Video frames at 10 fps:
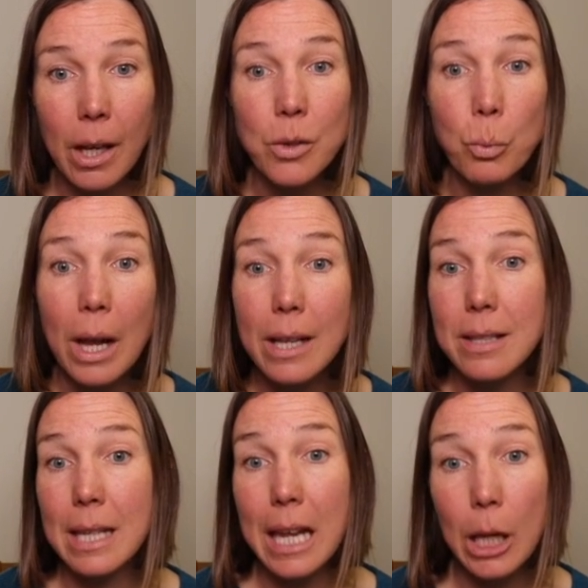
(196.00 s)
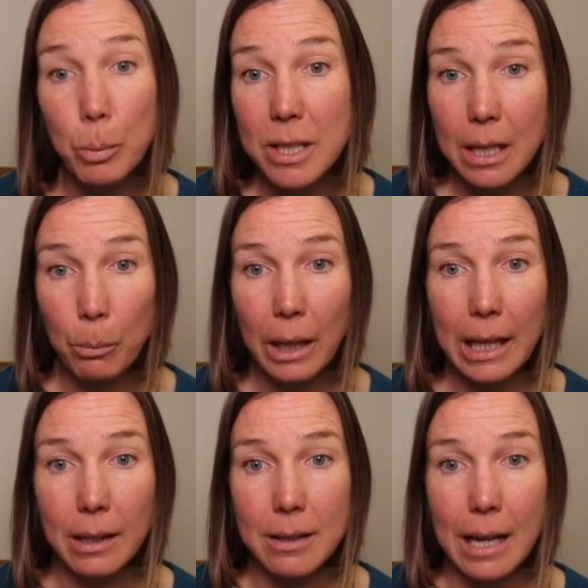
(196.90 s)
as well as inhibiting
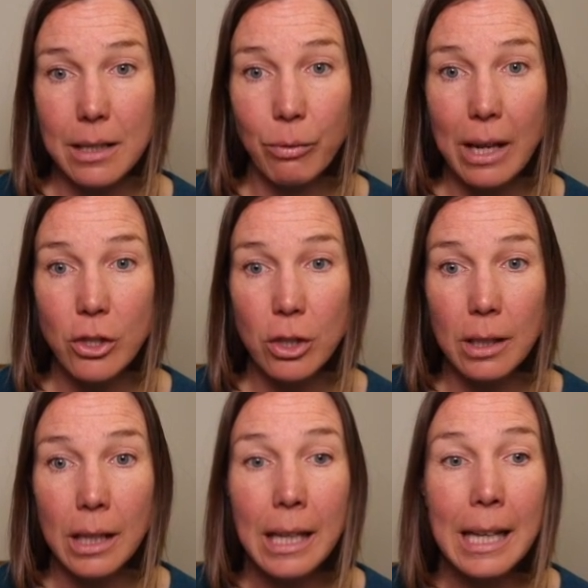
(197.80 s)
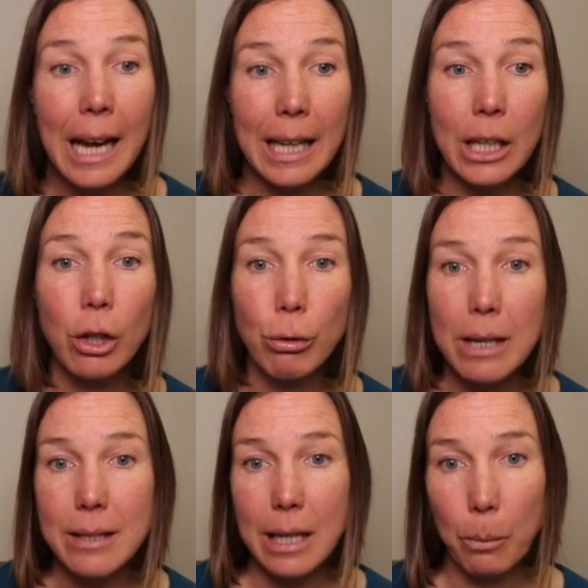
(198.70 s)
platelet activation and
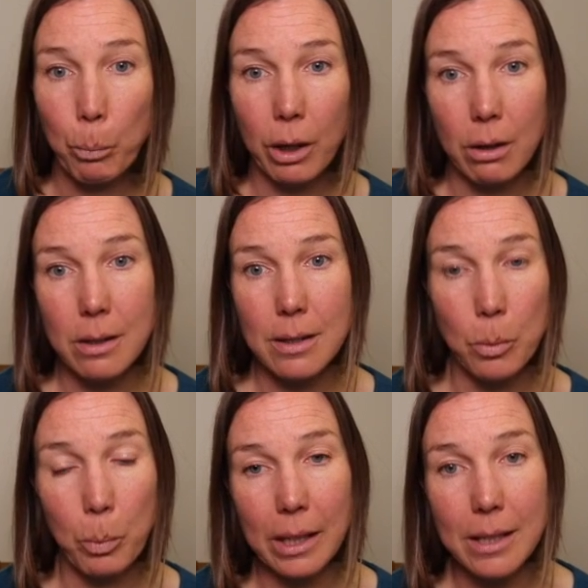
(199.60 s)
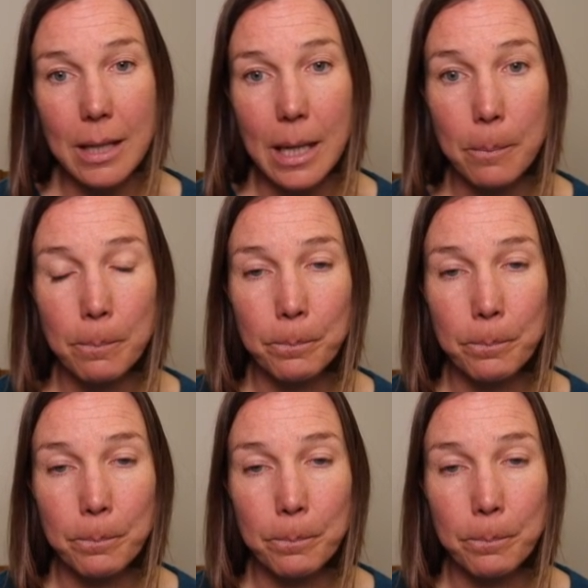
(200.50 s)
increasing plaque stability.